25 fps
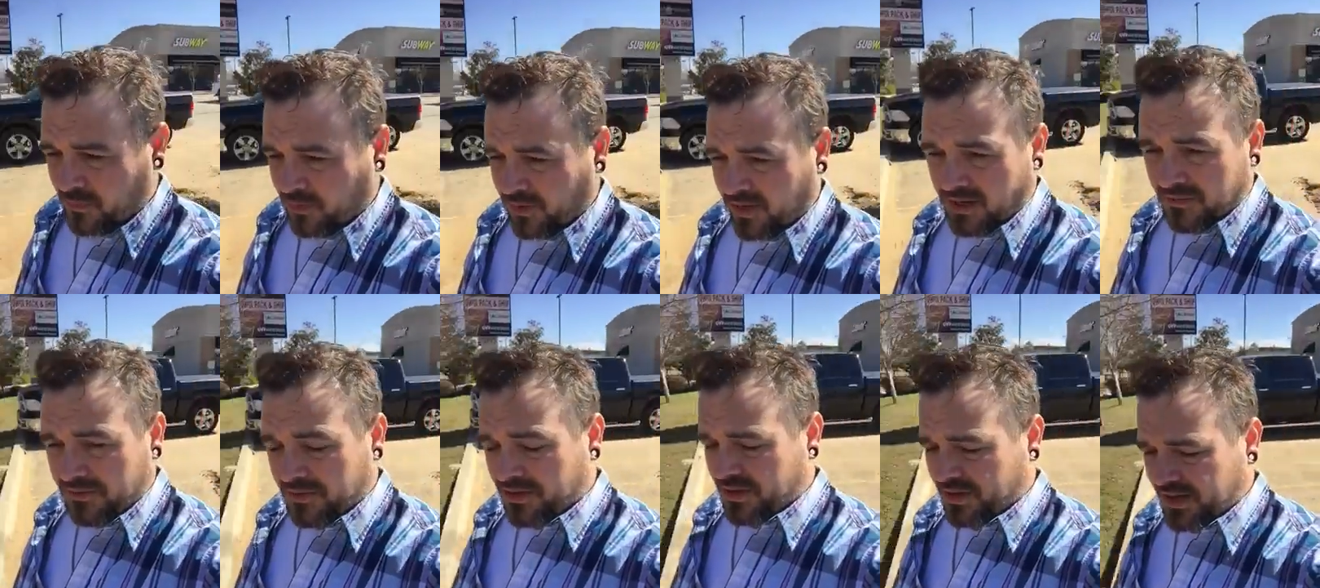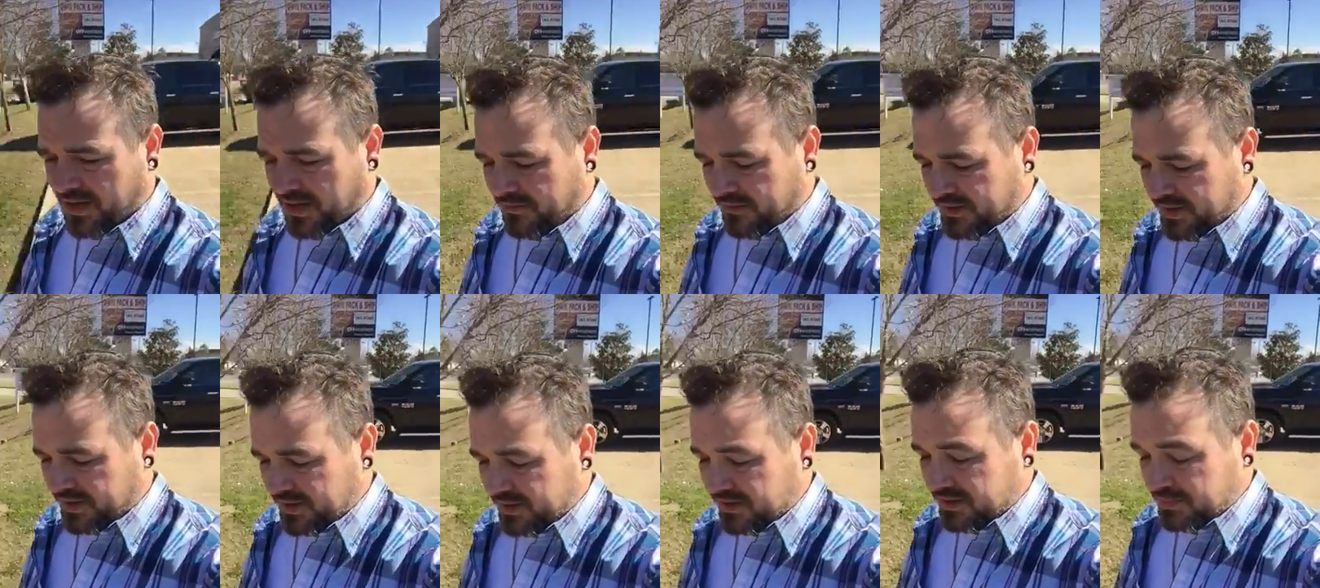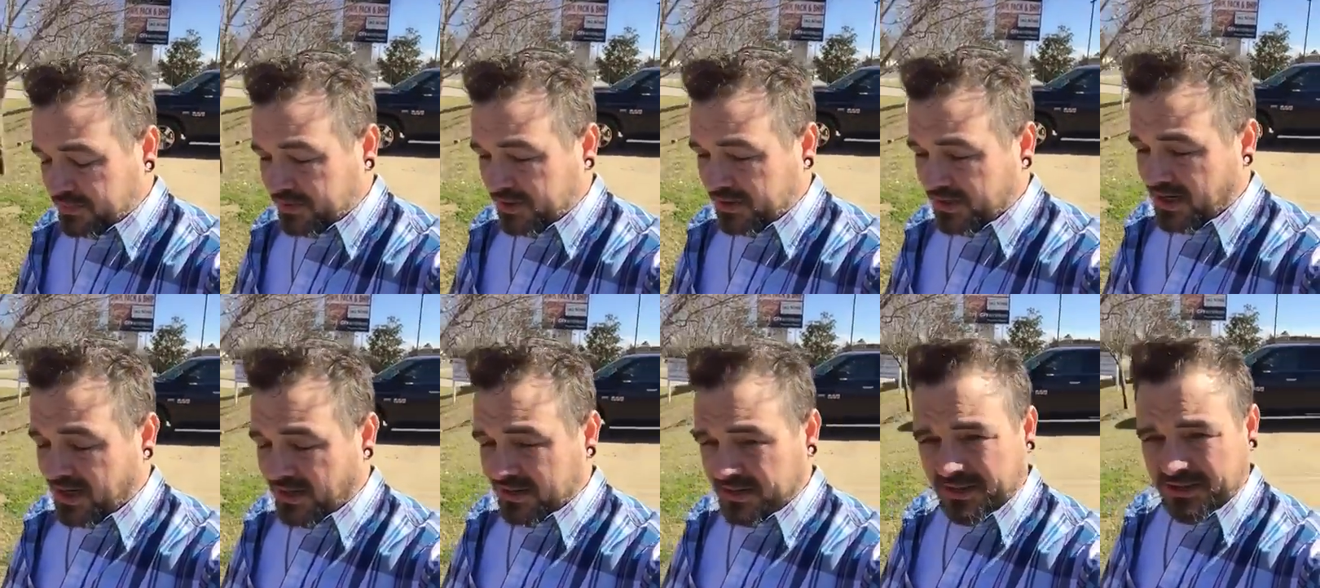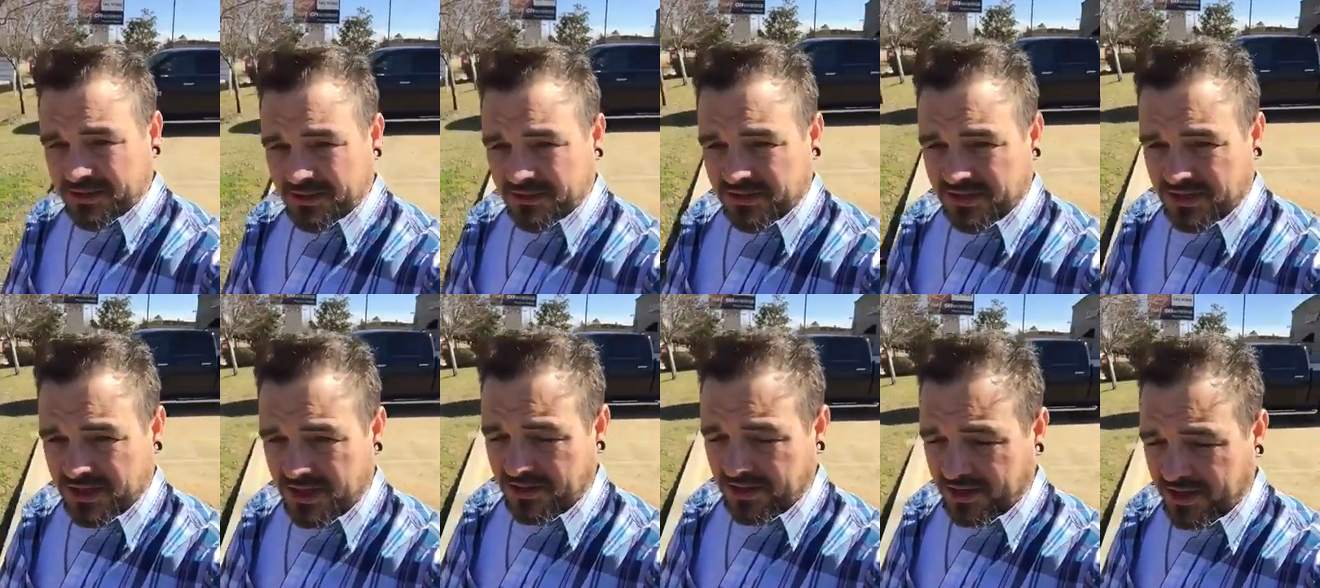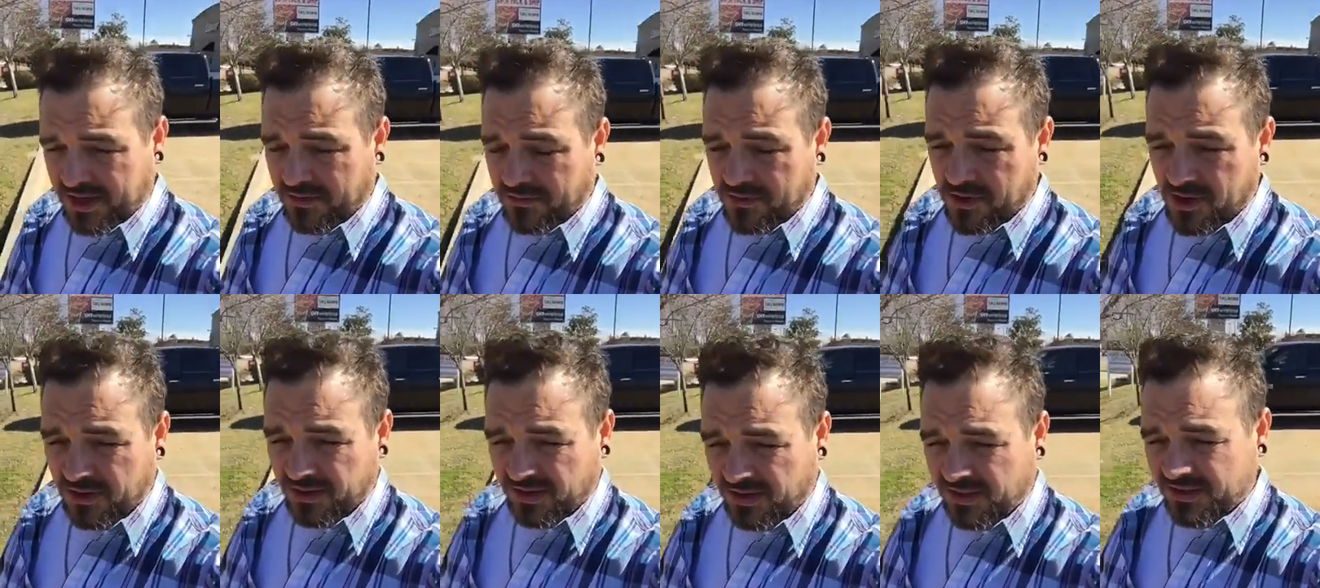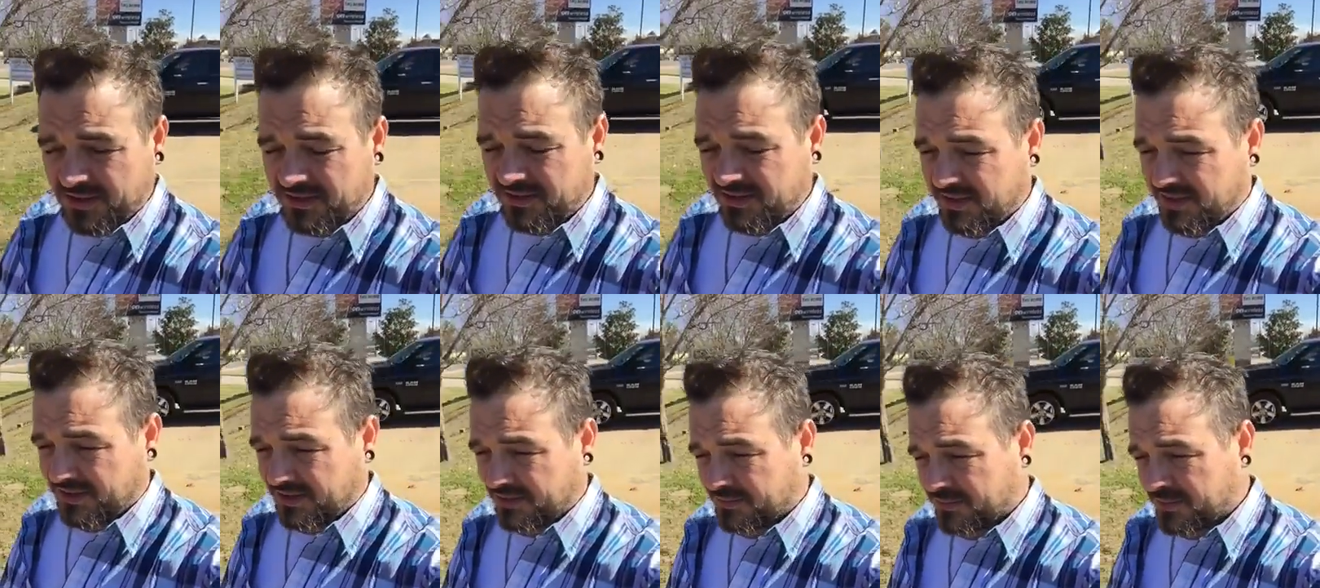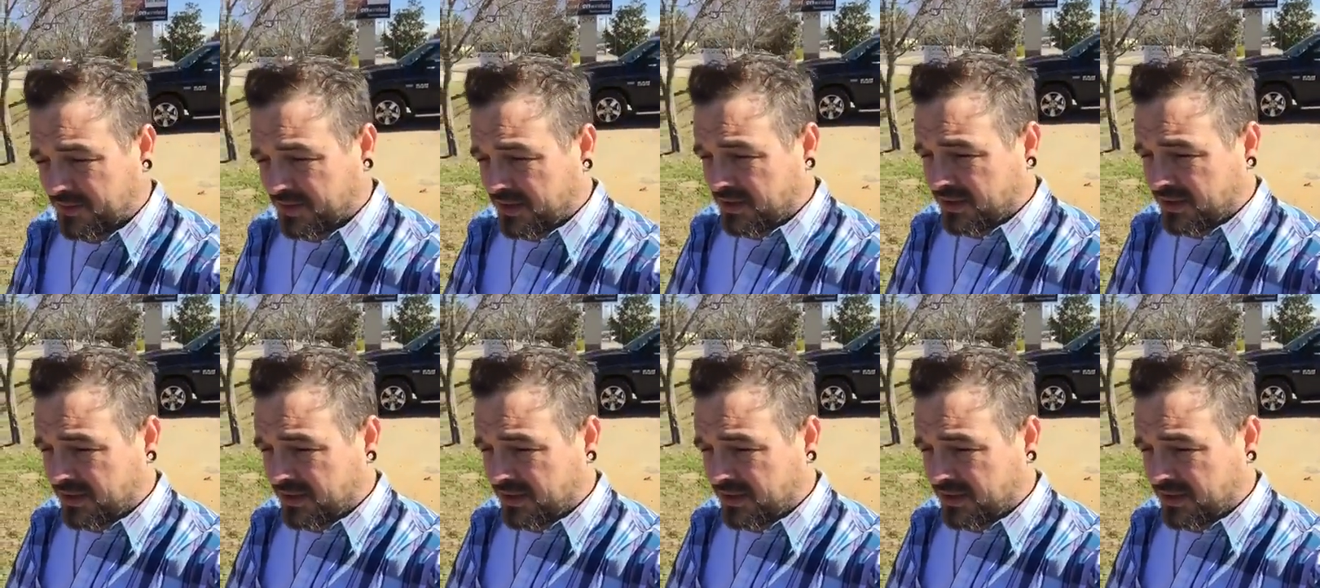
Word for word: whatever their gift is, but I think there's another gift called listening,